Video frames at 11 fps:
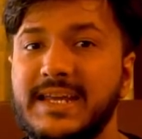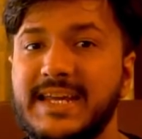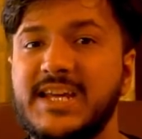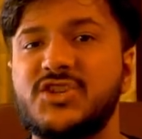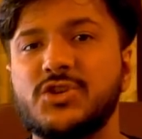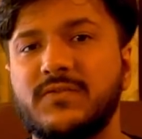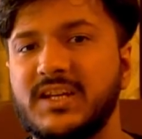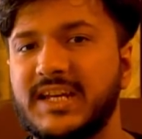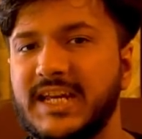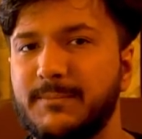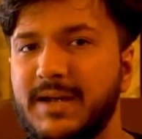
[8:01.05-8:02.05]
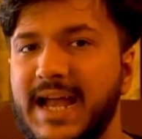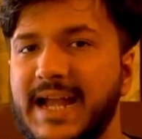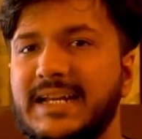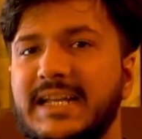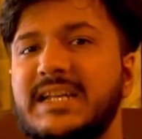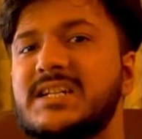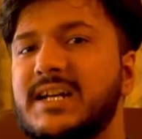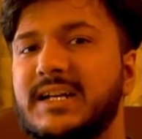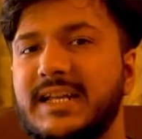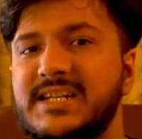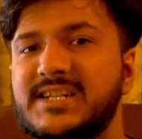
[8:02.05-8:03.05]
each of the game at least
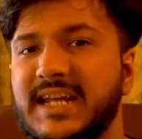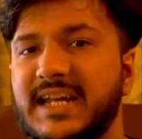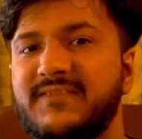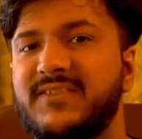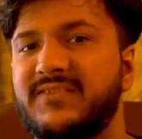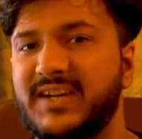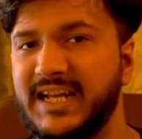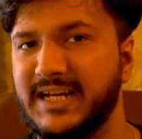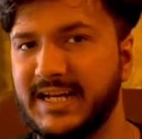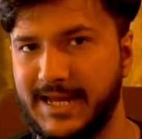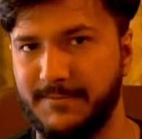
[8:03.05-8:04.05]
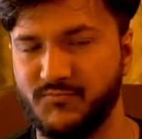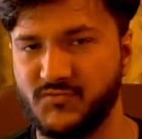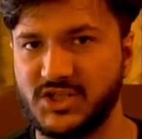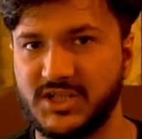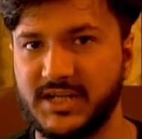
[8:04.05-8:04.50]
10-15 times,